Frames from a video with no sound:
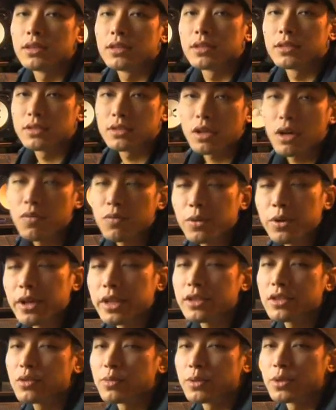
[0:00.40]
the software
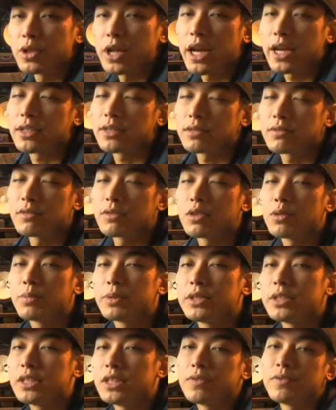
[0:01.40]
instrument track is a little
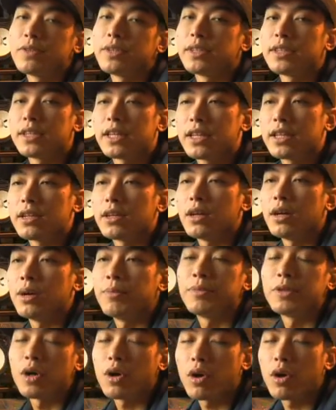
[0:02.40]
bit different than
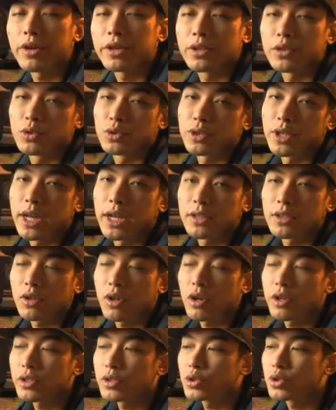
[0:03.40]
um, the audio track.
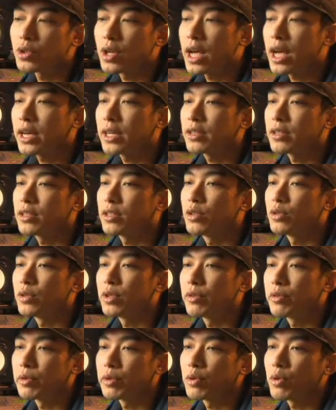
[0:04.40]
The audio track, you
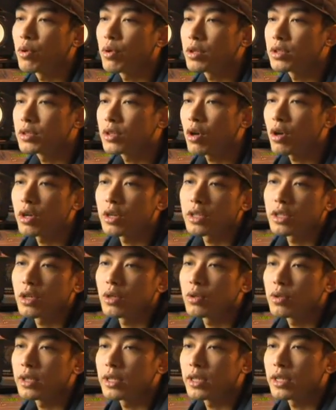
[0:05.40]
know, it records
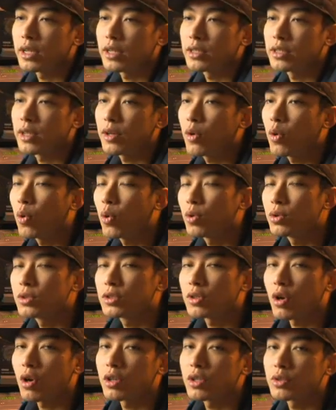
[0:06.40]
audio, it, it,
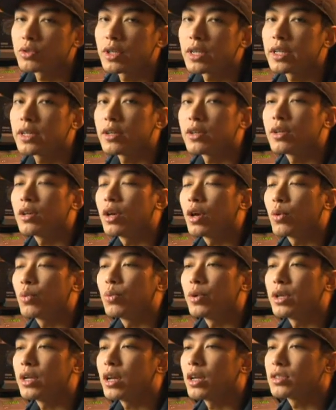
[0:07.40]
holds the audio data.
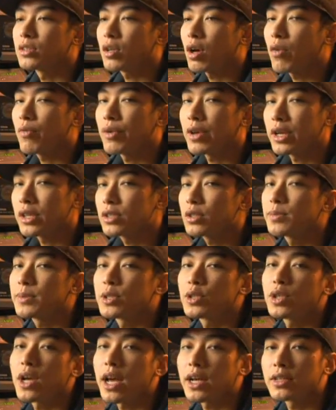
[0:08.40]
What a software
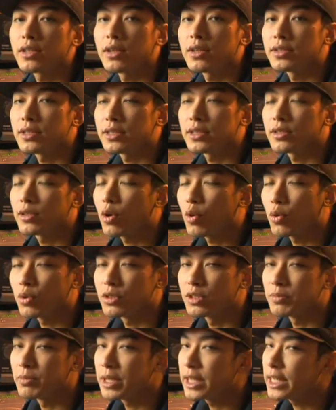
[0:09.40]
instrument track does is it
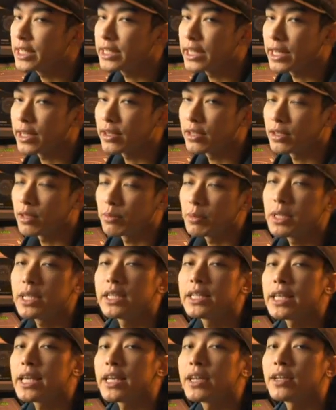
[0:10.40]
holds MIDI data. The
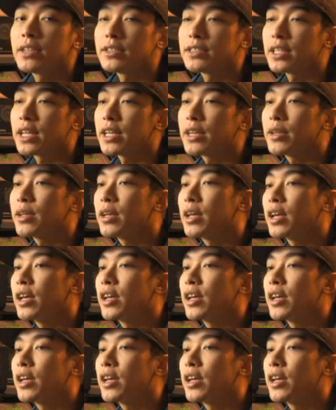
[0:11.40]
MIDI data is then,